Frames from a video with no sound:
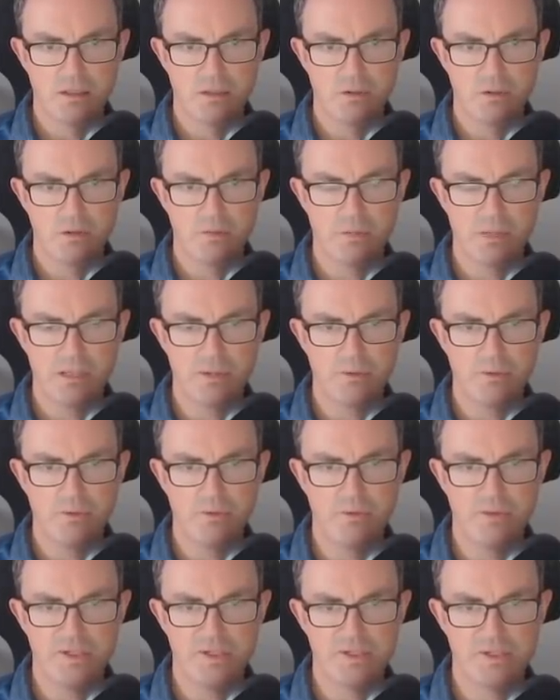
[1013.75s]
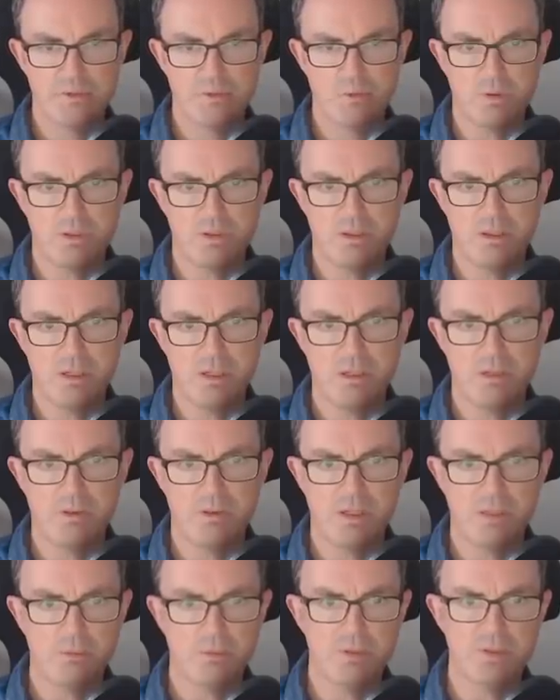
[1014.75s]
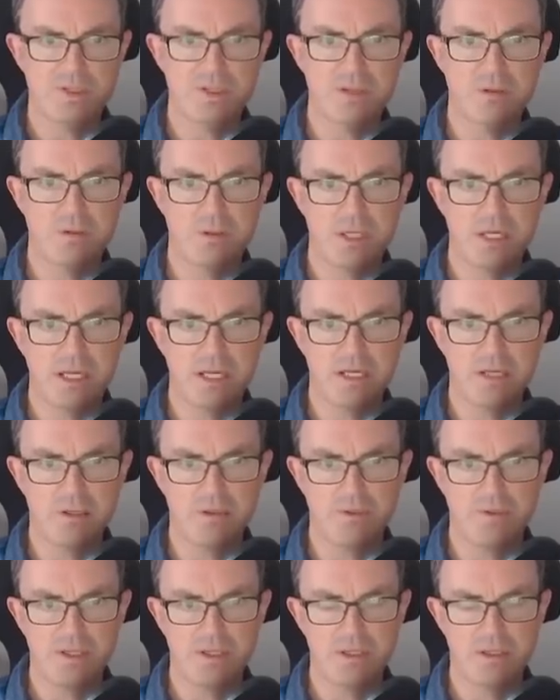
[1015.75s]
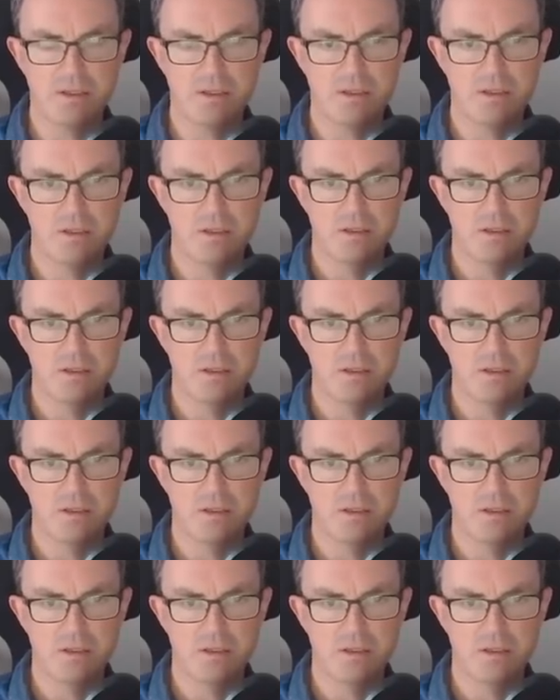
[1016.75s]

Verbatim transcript: What about this one? No, that one's okay, I think.